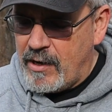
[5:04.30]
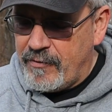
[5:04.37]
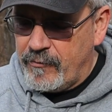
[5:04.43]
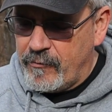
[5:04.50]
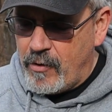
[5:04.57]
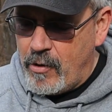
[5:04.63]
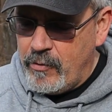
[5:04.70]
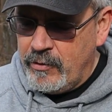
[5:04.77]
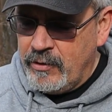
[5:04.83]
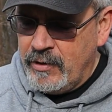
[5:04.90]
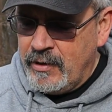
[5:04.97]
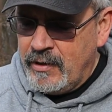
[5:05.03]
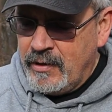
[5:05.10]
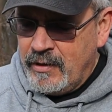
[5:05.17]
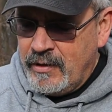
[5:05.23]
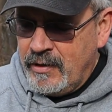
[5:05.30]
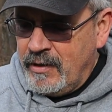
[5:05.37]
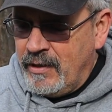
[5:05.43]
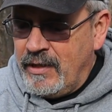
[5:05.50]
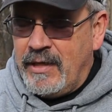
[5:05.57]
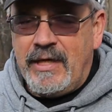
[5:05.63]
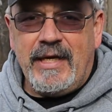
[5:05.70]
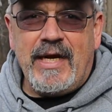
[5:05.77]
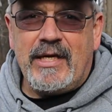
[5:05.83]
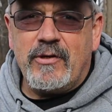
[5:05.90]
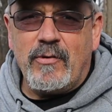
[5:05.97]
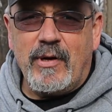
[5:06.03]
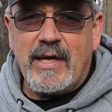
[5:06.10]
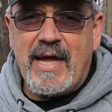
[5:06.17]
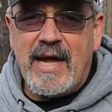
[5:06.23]
on the road. You get
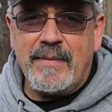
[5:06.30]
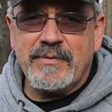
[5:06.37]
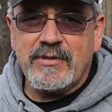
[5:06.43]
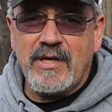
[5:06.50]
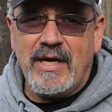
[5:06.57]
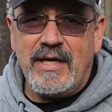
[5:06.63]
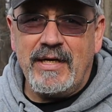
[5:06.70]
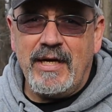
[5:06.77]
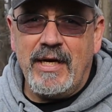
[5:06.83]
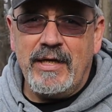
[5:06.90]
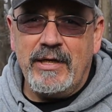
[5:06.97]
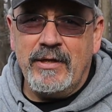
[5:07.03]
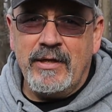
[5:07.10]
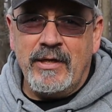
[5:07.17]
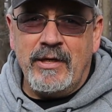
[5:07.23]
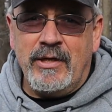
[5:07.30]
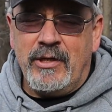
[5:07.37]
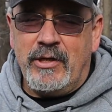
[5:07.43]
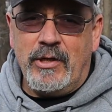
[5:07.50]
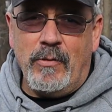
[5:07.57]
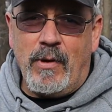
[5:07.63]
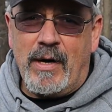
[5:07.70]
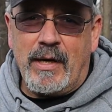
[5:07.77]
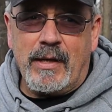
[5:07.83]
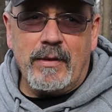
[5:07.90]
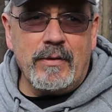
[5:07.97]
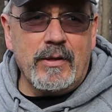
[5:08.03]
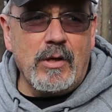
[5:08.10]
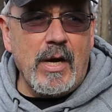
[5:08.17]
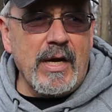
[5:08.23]
to a campsite and you want
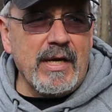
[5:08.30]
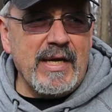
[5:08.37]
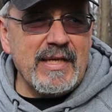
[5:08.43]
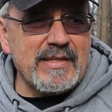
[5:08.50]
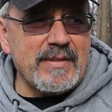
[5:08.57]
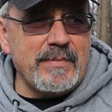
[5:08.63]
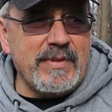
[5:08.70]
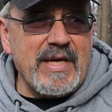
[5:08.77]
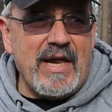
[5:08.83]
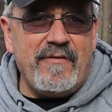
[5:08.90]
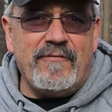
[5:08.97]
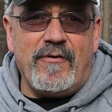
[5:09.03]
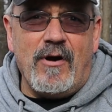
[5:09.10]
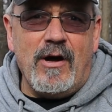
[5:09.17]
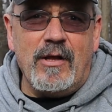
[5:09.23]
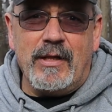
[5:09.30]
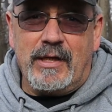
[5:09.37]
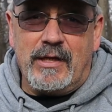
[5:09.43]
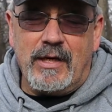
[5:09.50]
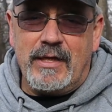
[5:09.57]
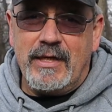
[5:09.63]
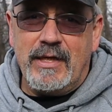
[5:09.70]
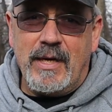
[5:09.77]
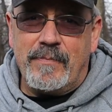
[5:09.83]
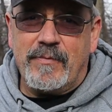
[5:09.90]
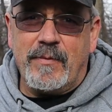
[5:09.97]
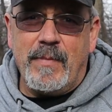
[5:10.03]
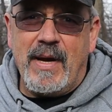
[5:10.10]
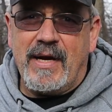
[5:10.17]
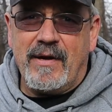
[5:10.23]
to get some deadfall and cut it up
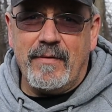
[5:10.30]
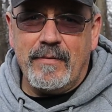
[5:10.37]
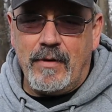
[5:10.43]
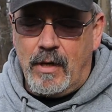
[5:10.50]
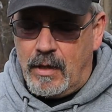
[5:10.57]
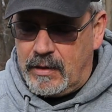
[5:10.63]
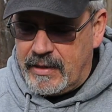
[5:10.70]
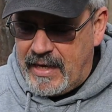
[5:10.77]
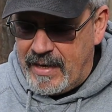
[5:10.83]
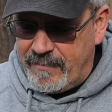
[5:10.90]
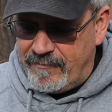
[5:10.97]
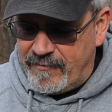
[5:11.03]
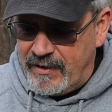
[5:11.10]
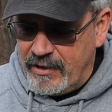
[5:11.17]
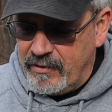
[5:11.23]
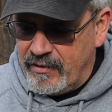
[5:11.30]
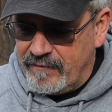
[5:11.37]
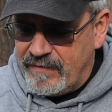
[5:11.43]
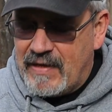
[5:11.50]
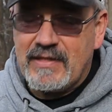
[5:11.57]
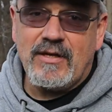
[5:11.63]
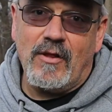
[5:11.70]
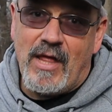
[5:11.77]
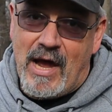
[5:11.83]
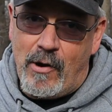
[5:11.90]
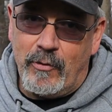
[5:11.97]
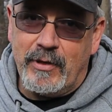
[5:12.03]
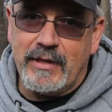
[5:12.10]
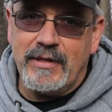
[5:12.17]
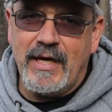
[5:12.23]
to make a campfire, if that's
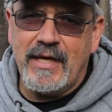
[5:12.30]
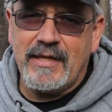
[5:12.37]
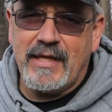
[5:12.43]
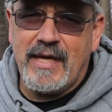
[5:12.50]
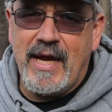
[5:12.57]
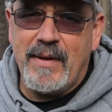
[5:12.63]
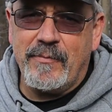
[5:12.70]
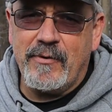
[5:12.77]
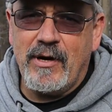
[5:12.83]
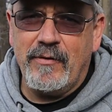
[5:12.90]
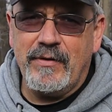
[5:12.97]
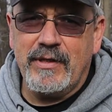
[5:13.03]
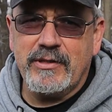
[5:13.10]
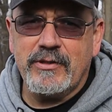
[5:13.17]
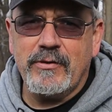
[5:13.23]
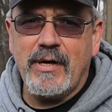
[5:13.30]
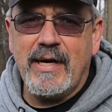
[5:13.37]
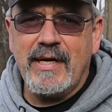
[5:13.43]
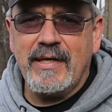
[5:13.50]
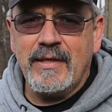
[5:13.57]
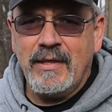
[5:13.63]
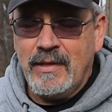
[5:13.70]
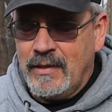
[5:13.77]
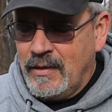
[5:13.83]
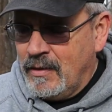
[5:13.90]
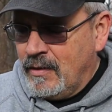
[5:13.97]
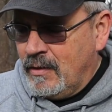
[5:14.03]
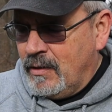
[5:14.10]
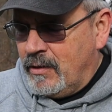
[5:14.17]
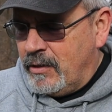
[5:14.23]
allowed at the campground that you're at.
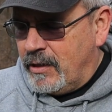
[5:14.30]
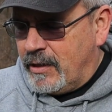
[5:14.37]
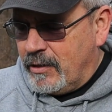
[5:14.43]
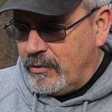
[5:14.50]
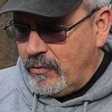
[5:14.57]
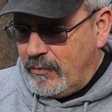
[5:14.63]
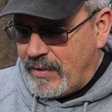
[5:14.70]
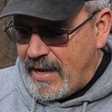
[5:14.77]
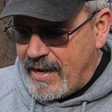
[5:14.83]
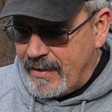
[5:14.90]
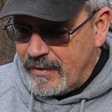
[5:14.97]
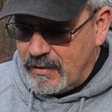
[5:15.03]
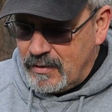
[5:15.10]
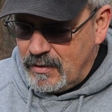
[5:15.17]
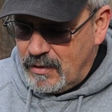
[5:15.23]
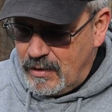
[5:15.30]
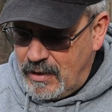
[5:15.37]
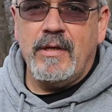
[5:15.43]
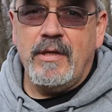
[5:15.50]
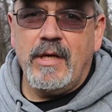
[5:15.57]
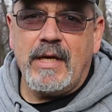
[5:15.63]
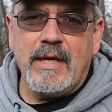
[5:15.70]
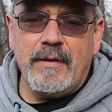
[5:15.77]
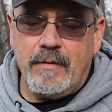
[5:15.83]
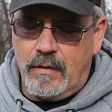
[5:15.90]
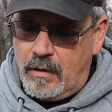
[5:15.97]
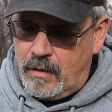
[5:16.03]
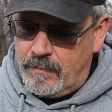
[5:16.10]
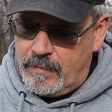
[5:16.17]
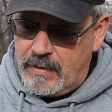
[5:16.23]
You can do that. You can,
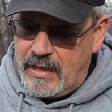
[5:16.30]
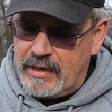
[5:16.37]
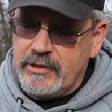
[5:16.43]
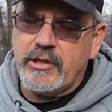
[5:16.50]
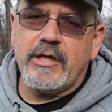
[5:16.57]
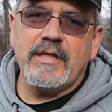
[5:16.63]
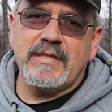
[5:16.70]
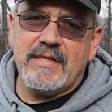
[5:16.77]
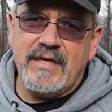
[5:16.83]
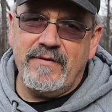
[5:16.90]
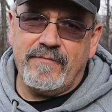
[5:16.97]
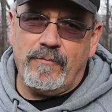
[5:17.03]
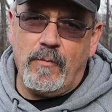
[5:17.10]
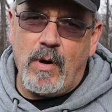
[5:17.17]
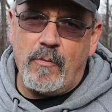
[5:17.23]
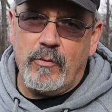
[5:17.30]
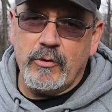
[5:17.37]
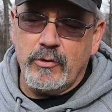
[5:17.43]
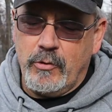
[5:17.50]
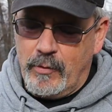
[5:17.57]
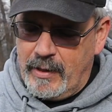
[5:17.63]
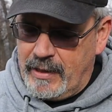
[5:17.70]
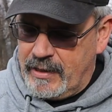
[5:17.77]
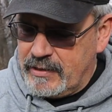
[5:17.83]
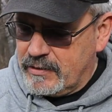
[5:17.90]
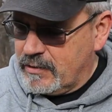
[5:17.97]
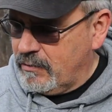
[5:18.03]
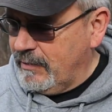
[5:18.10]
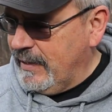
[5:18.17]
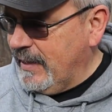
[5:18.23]
as you can see, what we're doing is
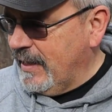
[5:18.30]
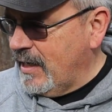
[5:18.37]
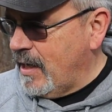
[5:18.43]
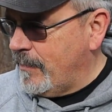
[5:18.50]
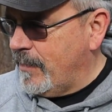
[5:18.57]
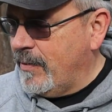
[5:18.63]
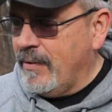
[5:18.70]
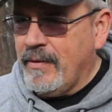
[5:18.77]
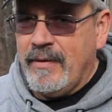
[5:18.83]
cleaning up